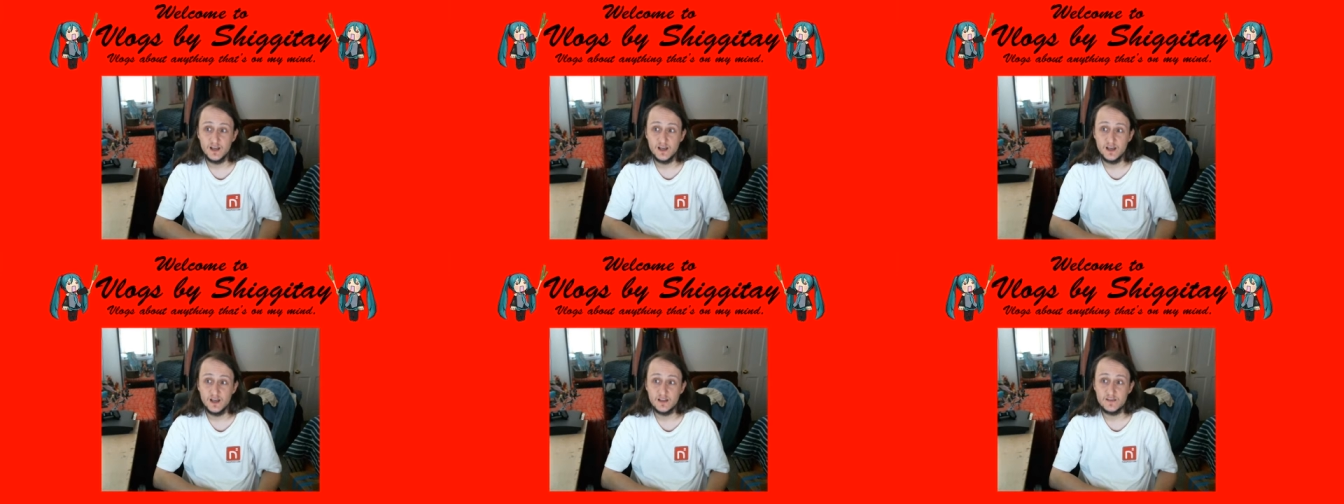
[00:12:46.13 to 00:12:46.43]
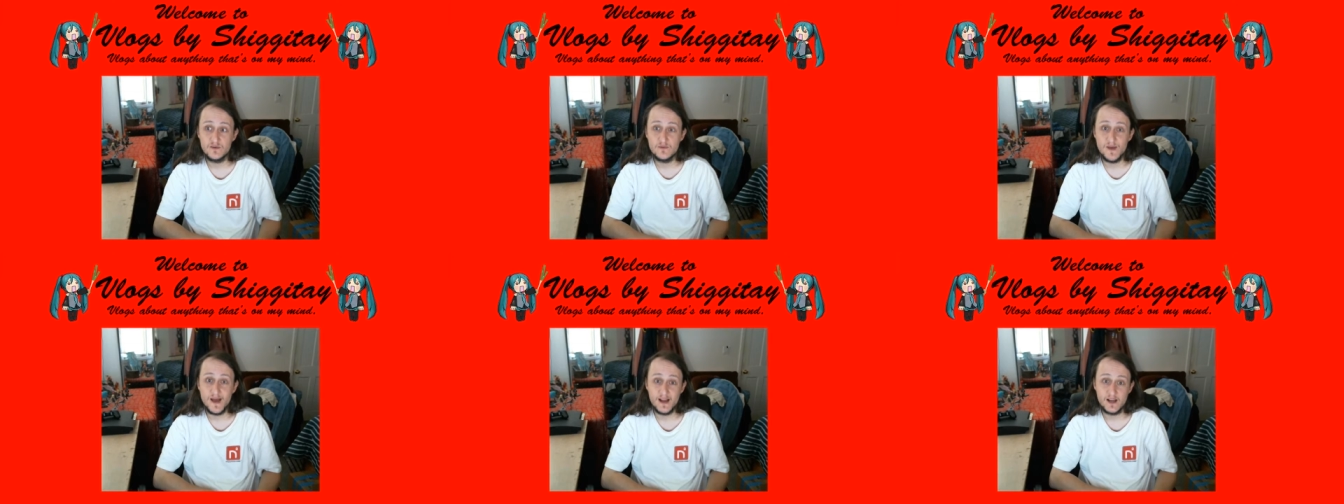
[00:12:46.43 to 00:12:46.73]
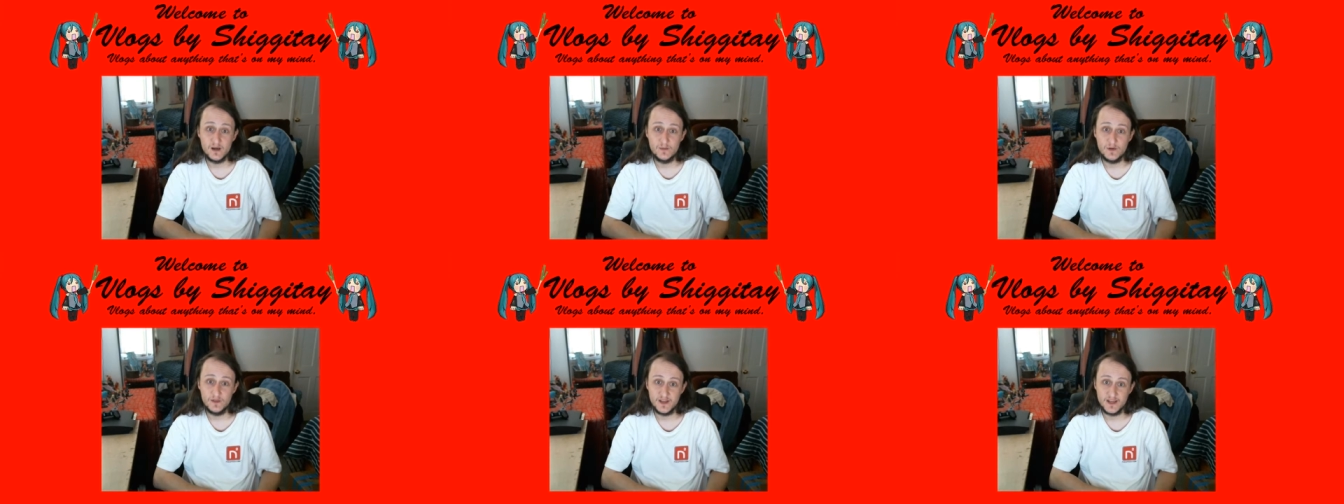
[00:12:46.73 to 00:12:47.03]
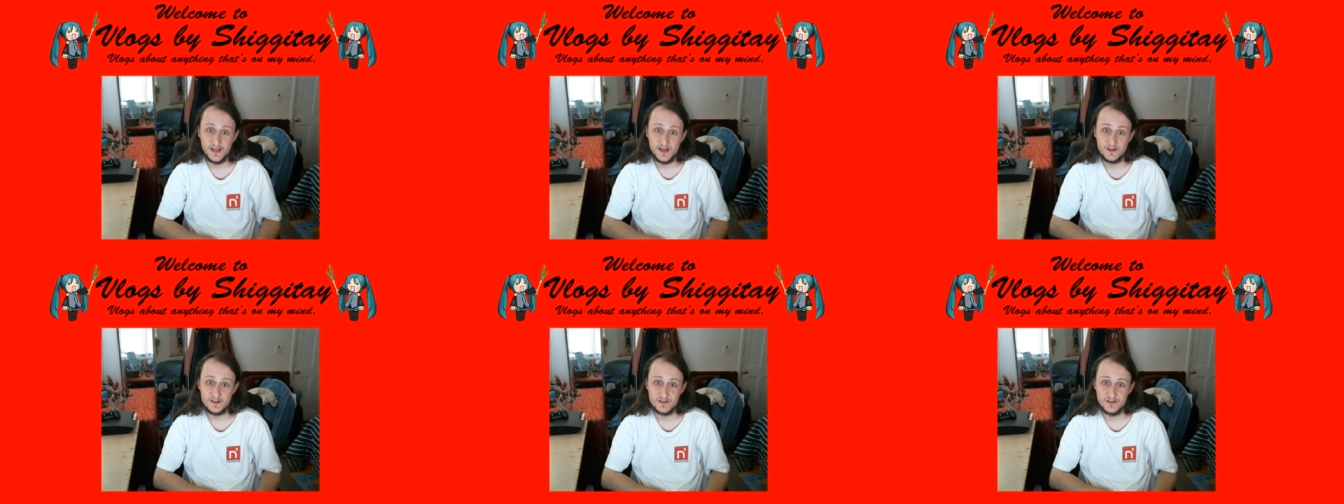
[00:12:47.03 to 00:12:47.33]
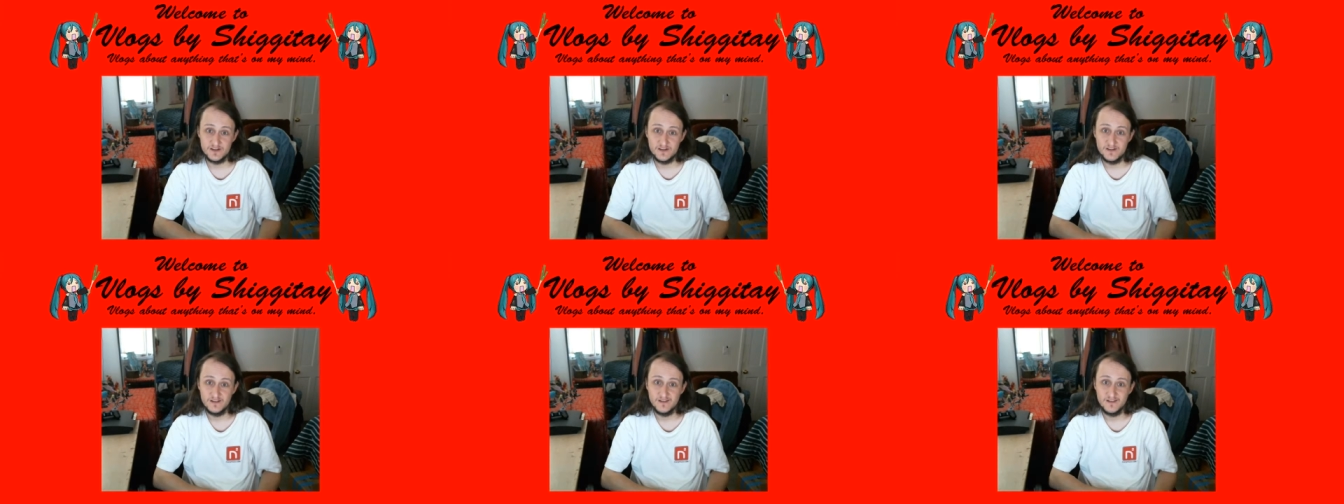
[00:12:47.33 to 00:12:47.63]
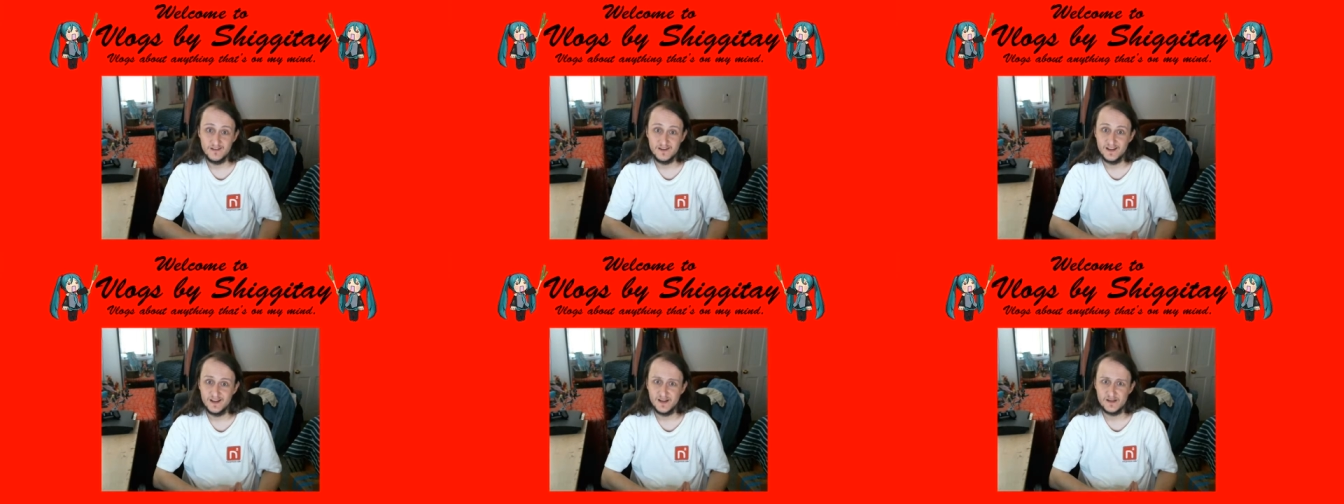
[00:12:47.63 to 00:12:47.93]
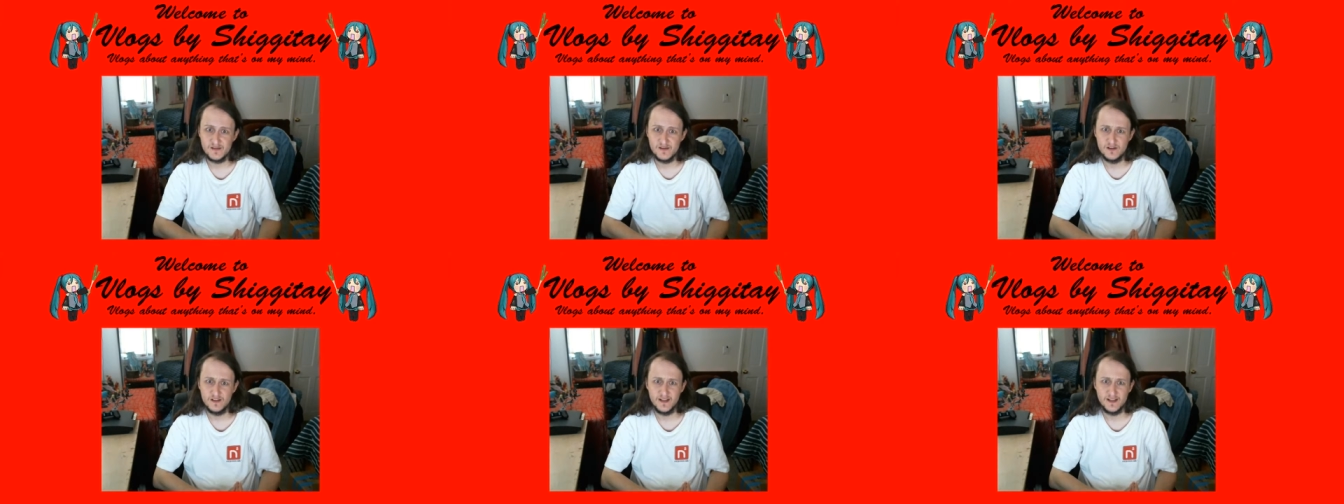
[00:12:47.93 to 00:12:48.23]
they're back up at the counter. It's
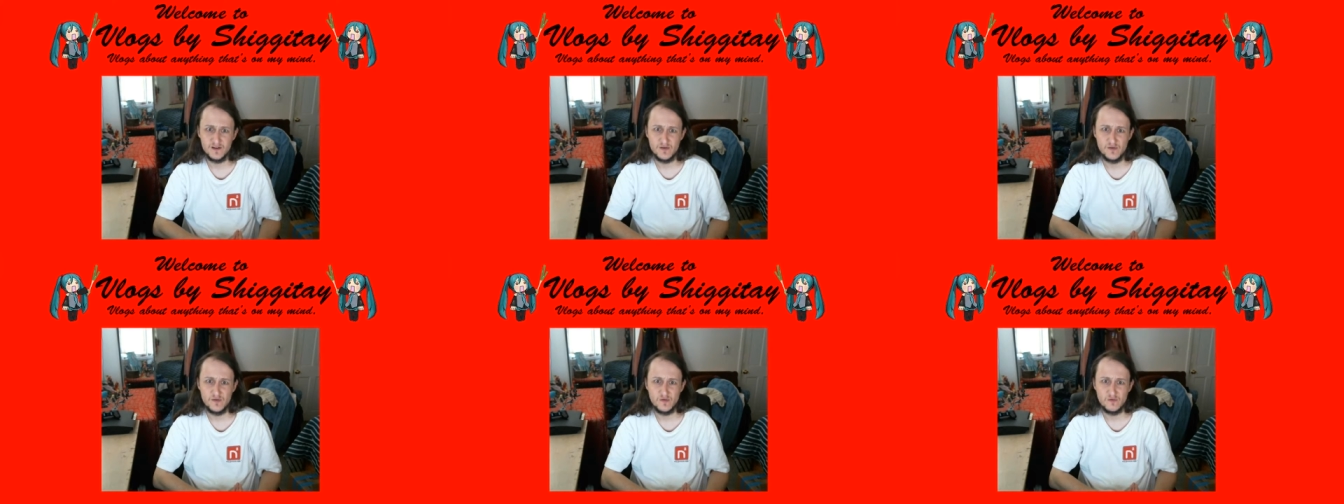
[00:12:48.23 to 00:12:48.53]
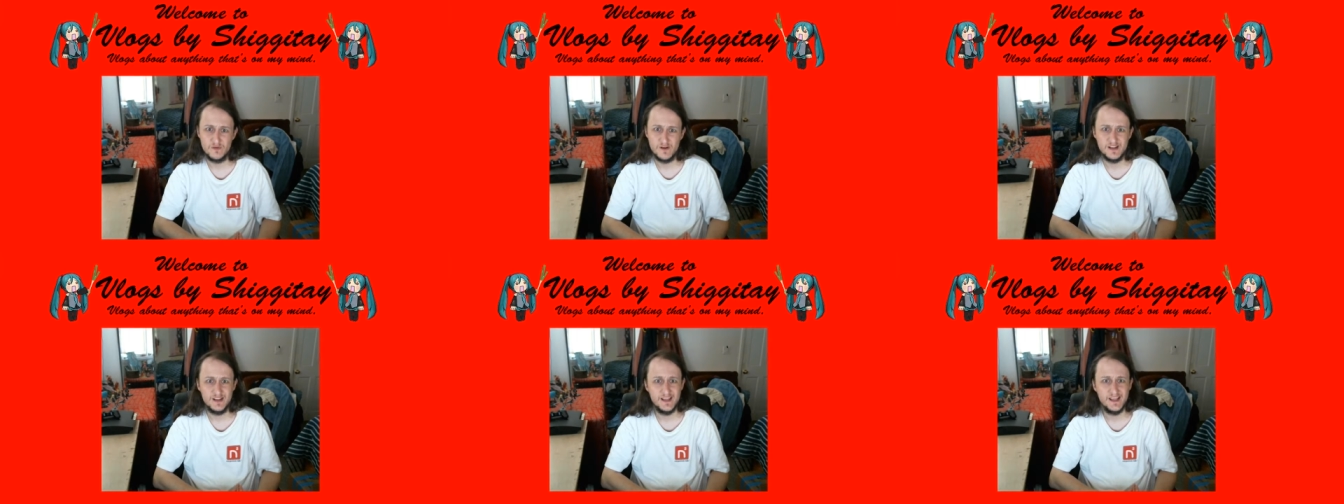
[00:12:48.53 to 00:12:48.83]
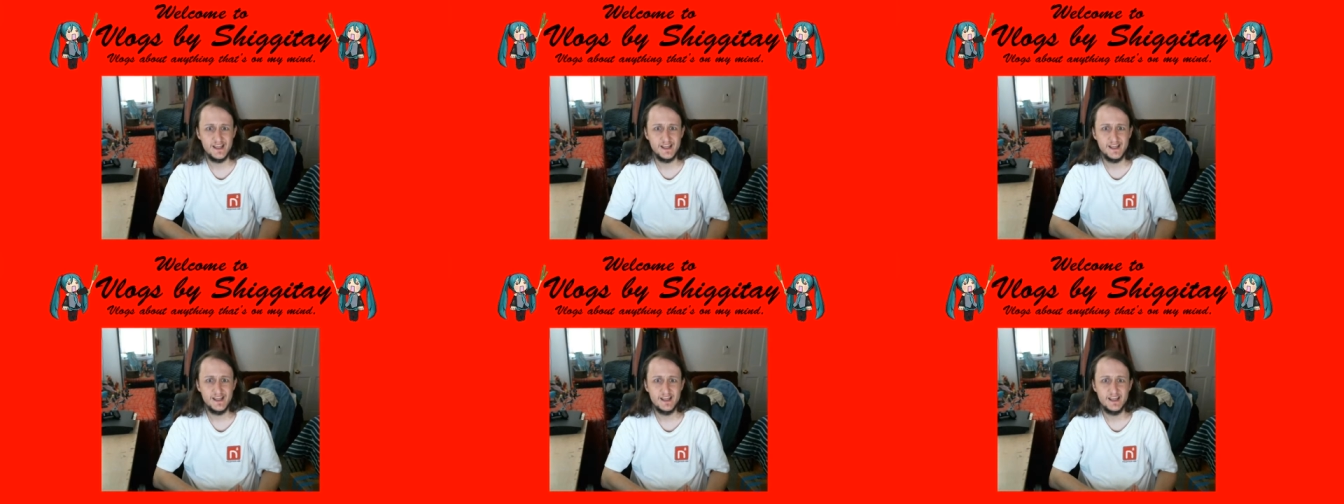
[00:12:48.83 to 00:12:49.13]
all like, really?